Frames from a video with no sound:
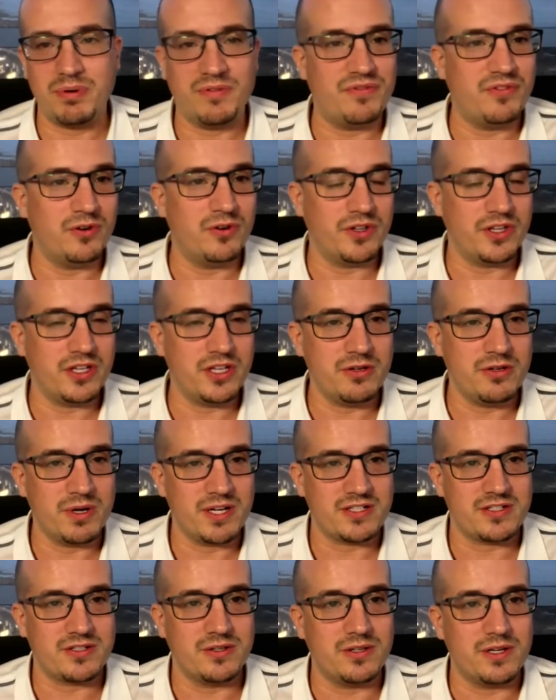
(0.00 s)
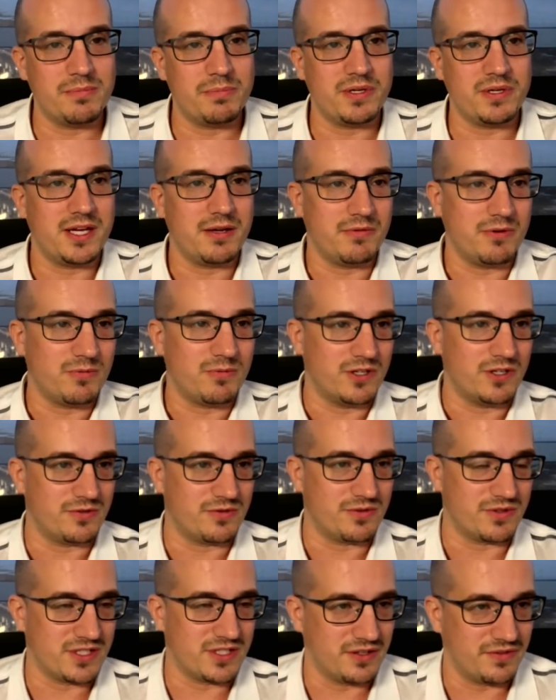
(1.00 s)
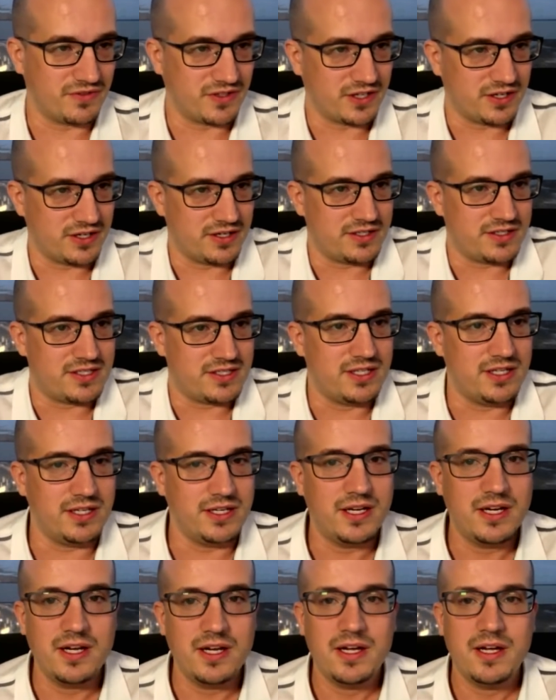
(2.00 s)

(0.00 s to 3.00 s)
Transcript: before the US dollar became the world reserve currency,